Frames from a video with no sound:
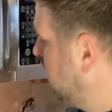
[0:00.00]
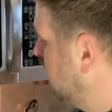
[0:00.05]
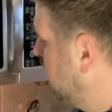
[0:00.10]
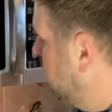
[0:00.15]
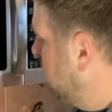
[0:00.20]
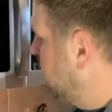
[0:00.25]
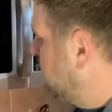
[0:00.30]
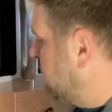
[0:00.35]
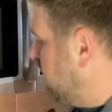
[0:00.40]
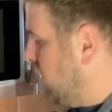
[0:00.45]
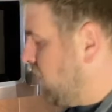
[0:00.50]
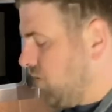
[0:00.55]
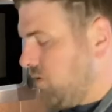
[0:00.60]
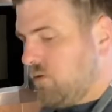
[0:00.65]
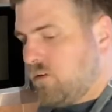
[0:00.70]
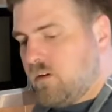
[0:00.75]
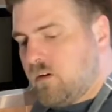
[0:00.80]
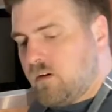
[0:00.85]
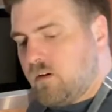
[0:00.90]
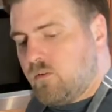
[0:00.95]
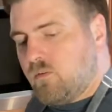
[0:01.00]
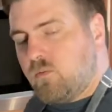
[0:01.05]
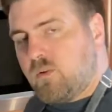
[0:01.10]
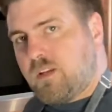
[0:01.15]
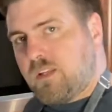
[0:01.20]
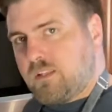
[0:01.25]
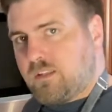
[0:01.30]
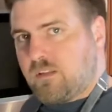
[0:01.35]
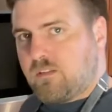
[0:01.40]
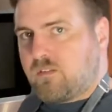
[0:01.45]
So we
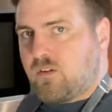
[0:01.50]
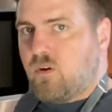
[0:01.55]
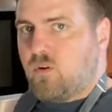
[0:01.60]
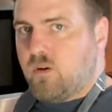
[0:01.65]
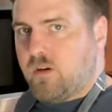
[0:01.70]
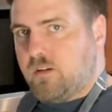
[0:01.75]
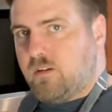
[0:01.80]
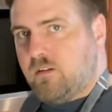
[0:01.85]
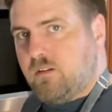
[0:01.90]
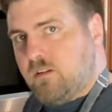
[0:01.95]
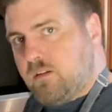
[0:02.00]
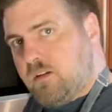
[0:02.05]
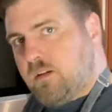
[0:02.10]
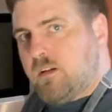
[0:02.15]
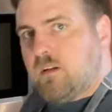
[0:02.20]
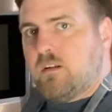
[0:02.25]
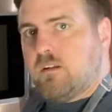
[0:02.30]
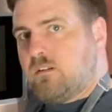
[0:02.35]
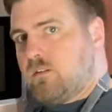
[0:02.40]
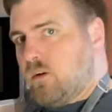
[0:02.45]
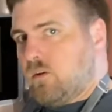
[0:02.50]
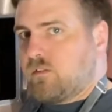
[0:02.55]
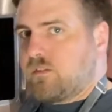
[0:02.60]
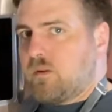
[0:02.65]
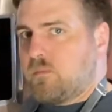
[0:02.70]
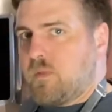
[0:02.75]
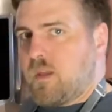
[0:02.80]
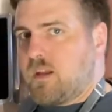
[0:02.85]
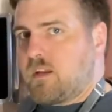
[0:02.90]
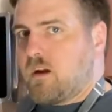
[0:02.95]
get this going, toast
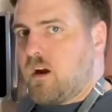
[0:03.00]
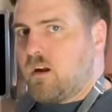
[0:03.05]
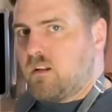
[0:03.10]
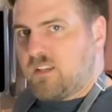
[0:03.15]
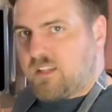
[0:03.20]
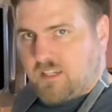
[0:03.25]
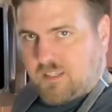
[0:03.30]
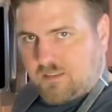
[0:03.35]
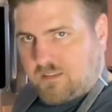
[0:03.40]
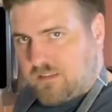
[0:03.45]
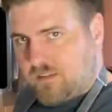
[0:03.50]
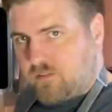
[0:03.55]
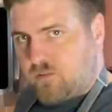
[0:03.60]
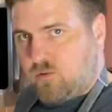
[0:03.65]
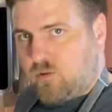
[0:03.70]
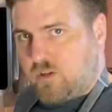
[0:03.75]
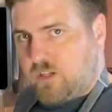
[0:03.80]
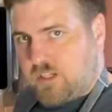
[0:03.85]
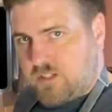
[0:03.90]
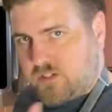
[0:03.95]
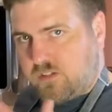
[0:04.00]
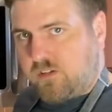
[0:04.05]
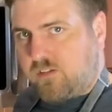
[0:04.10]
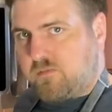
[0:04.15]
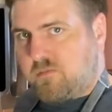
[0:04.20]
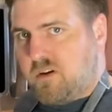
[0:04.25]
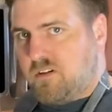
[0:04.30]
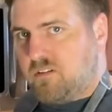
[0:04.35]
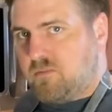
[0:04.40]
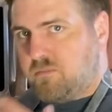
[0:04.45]
up that garlic, get this whole kitchen
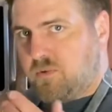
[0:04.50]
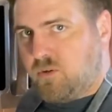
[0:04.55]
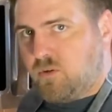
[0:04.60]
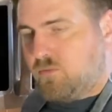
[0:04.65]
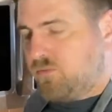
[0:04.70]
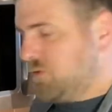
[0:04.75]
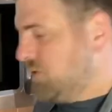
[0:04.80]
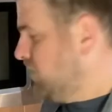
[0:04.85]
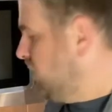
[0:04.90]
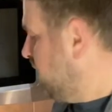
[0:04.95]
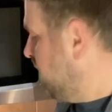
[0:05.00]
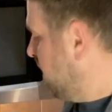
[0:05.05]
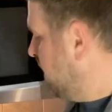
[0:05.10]
smelling beautiful.